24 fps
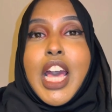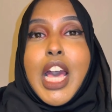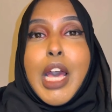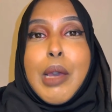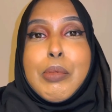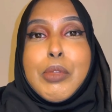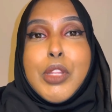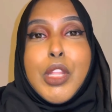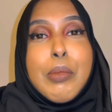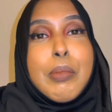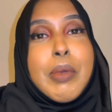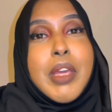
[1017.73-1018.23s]

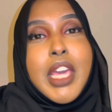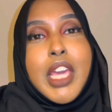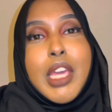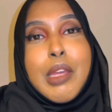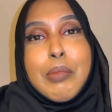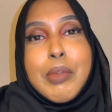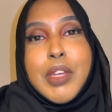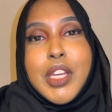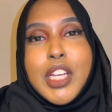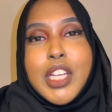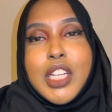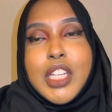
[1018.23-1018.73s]
Abu Dhabi,
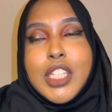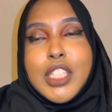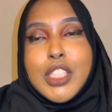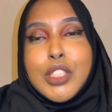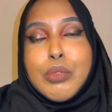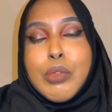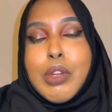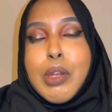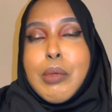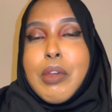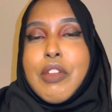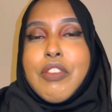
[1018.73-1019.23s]
because
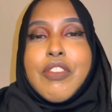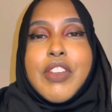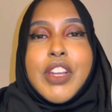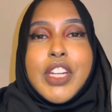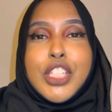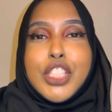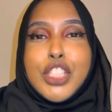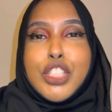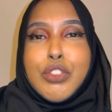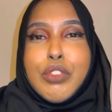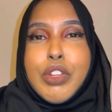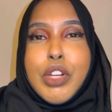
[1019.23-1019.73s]
one of my
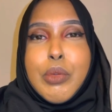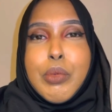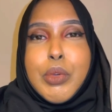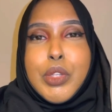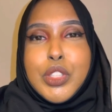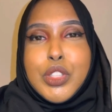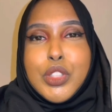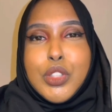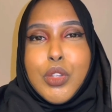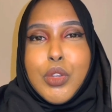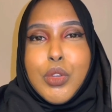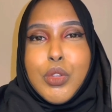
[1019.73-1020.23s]
friends, she really
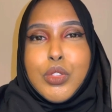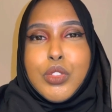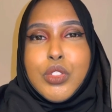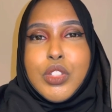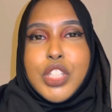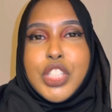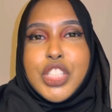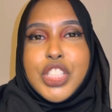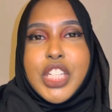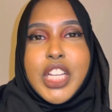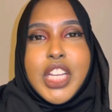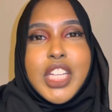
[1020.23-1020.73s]
wants to go to
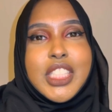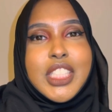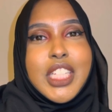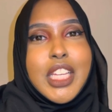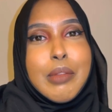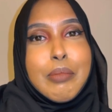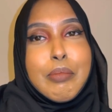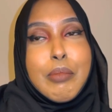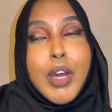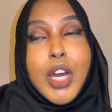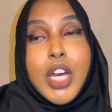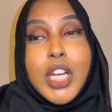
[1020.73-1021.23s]
the Sheikh
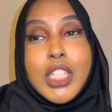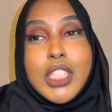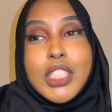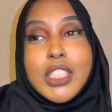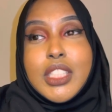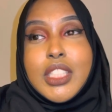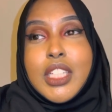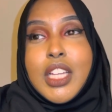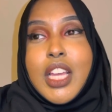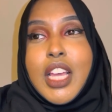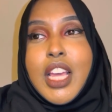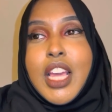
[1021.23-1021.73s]
Zayed
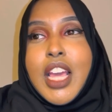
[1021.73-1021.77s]
Mosque.